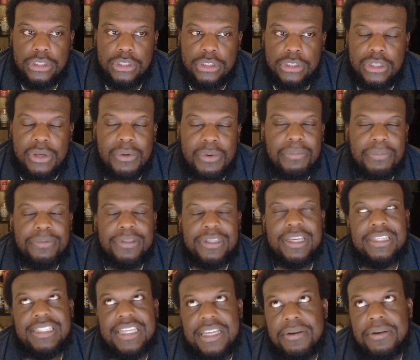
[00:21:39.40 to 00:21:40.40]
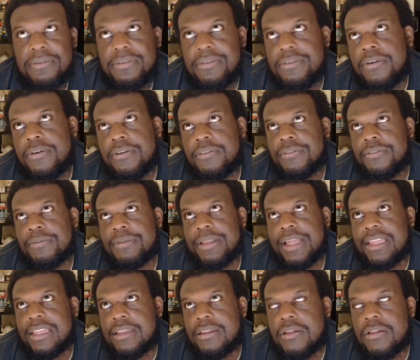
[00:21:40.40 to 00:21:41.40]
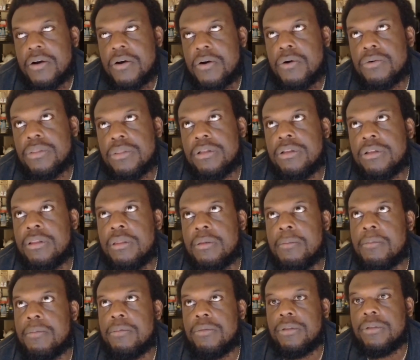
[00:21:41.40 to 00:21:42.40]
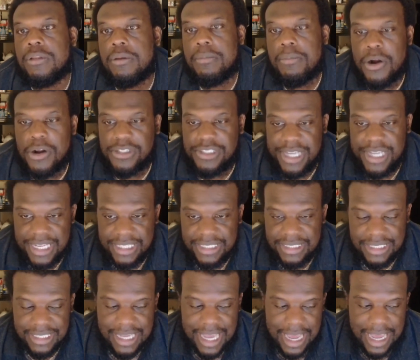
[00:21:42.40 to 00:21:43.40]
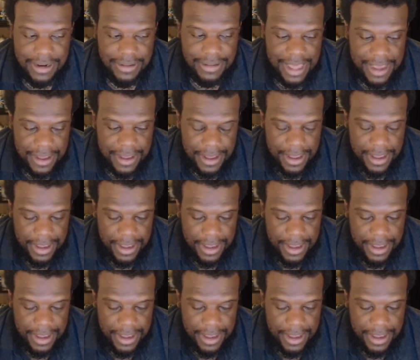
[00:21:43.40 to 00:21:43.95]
So continuing on from that whole little Lamar Jackson kind of like